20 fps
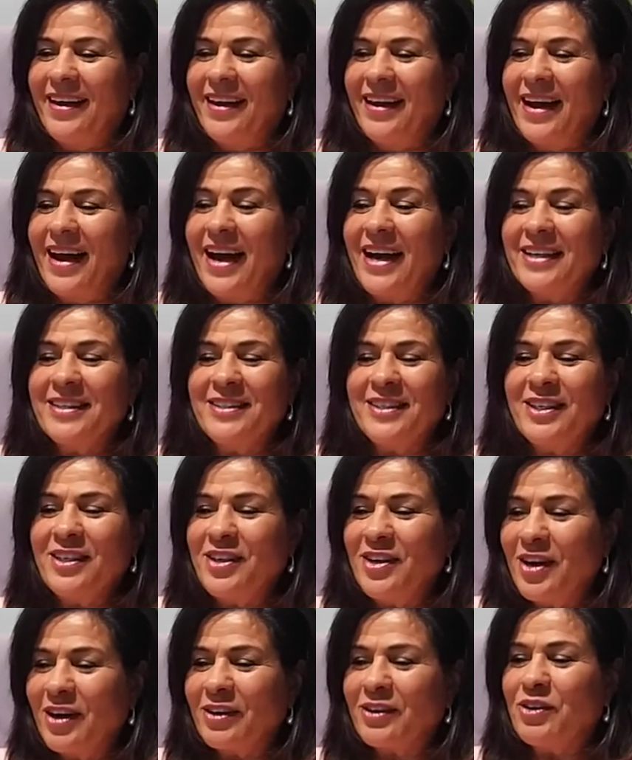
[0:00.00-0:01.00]
I did
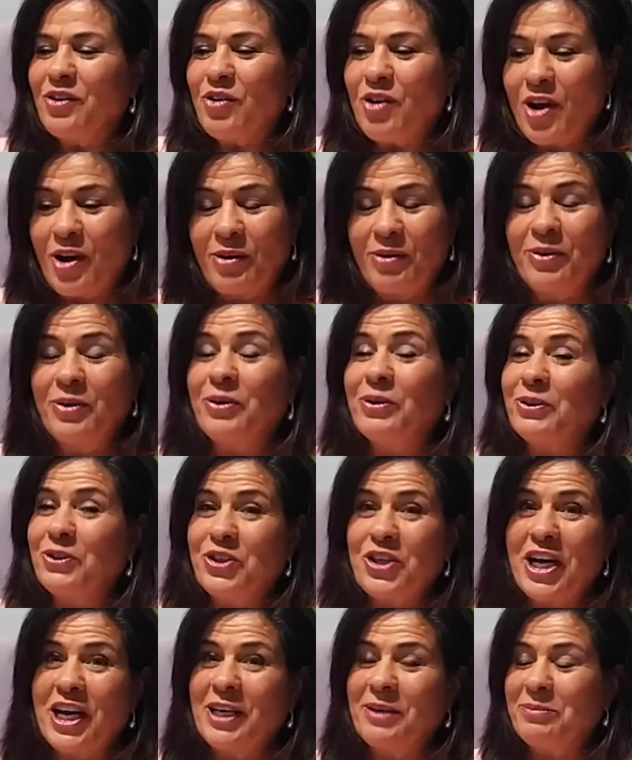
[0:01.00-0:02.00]
not know who
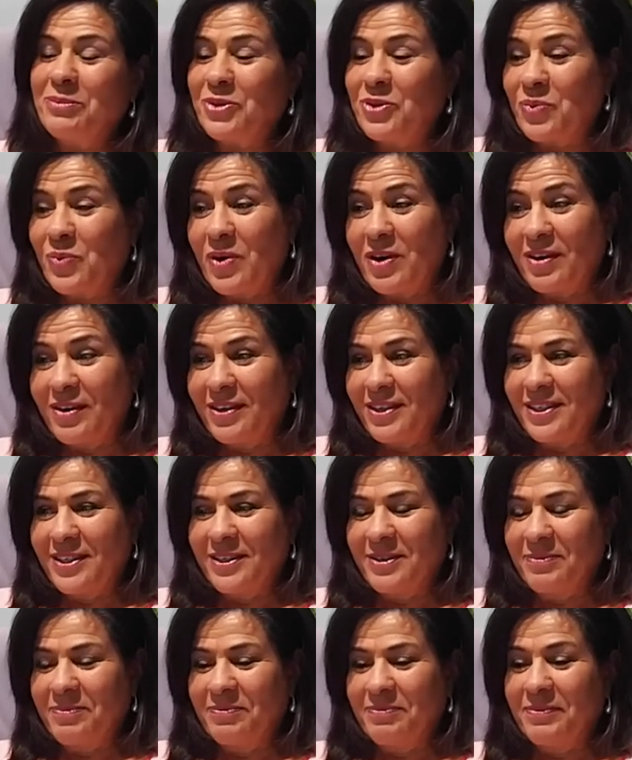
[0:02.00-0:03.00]
James
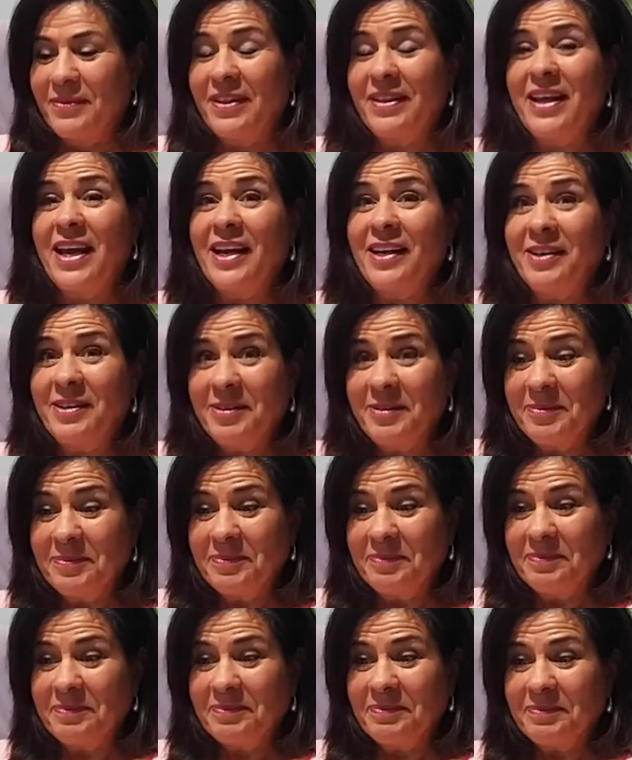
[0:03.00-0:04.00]
was then,
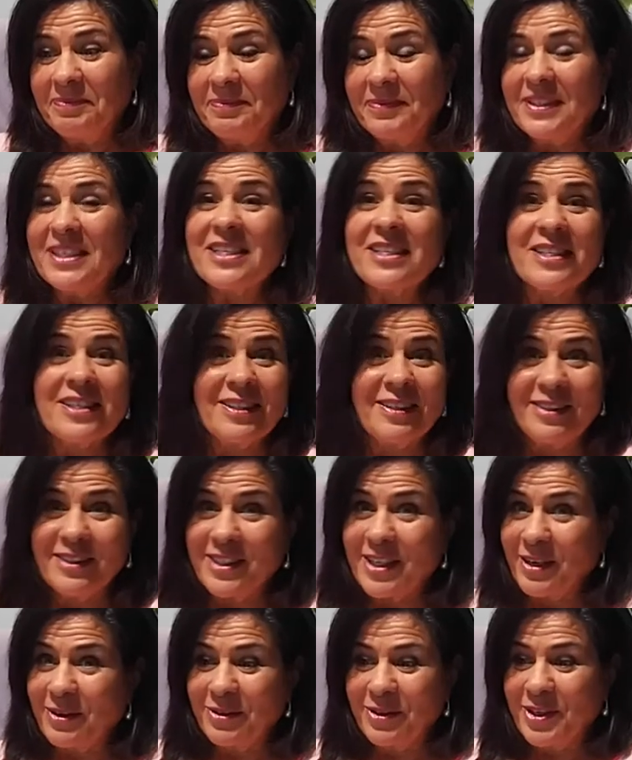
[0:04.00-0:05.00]
still
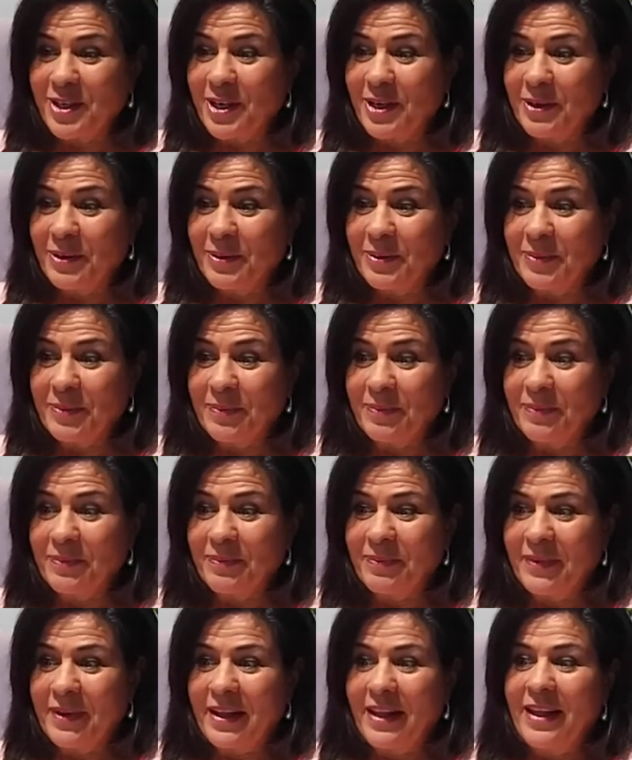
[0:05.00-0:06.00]
don't know.
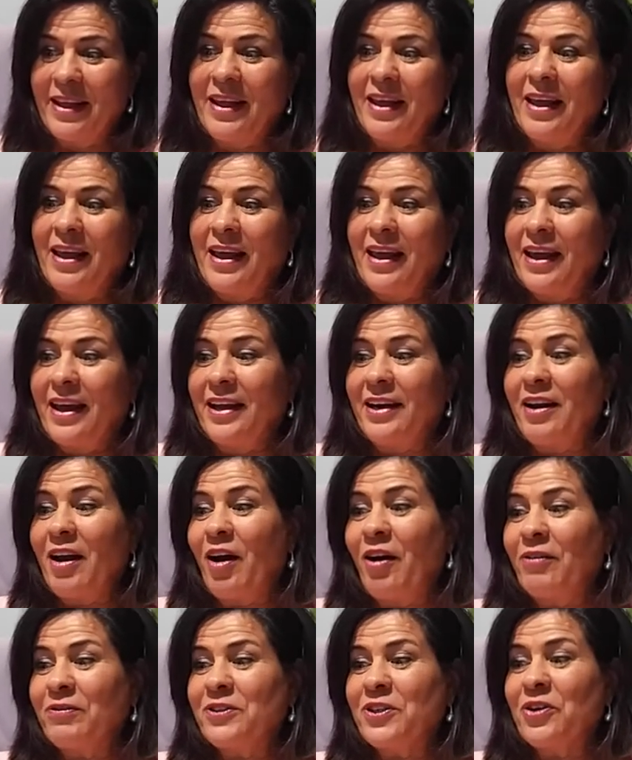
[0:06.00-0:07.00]
And
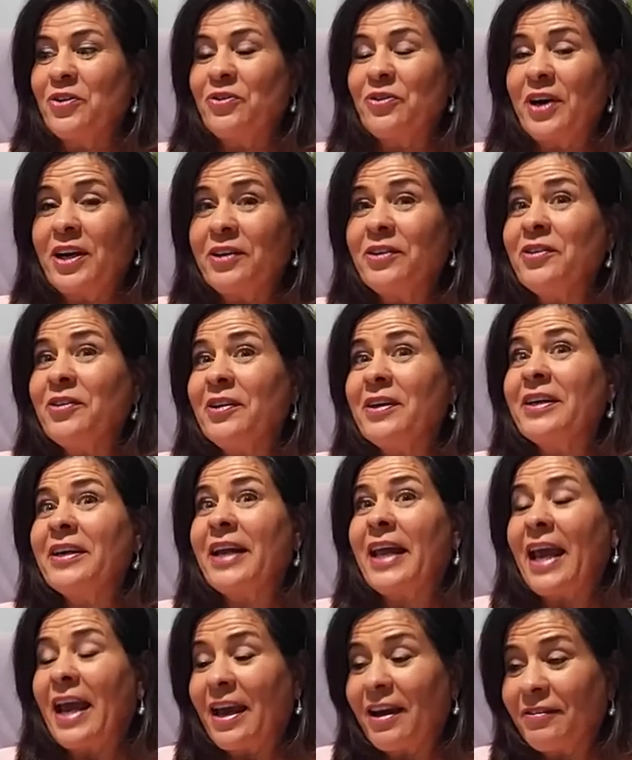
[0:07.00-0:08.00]
after
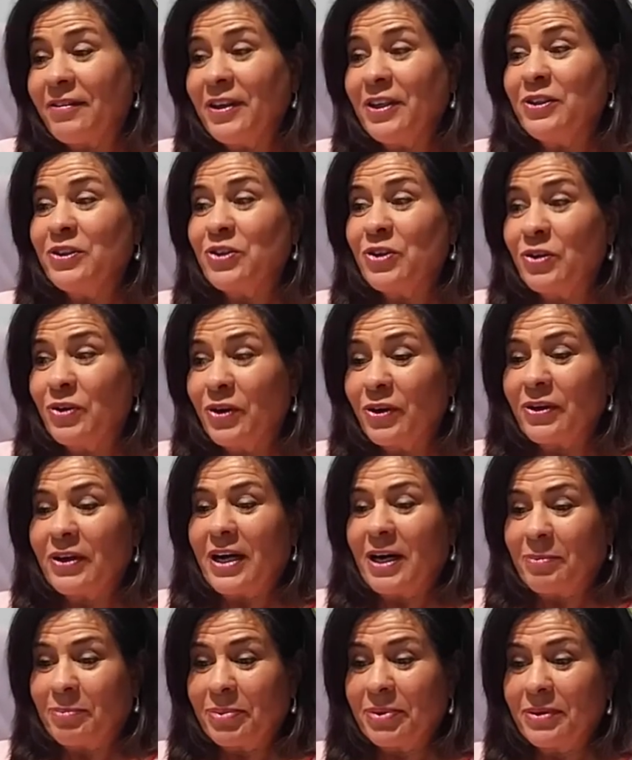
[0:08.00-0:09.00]
regularly having to look
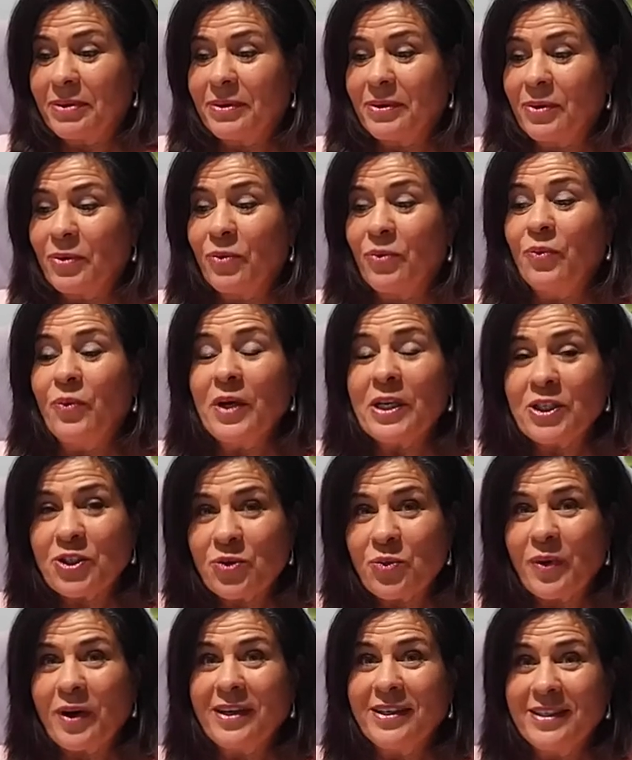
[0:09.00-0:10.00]
up which
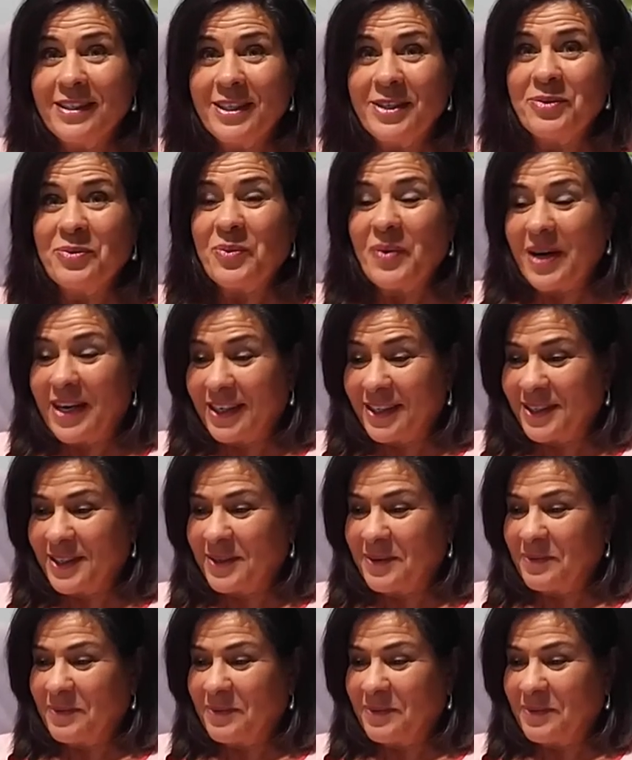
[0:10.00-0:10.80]
one did what,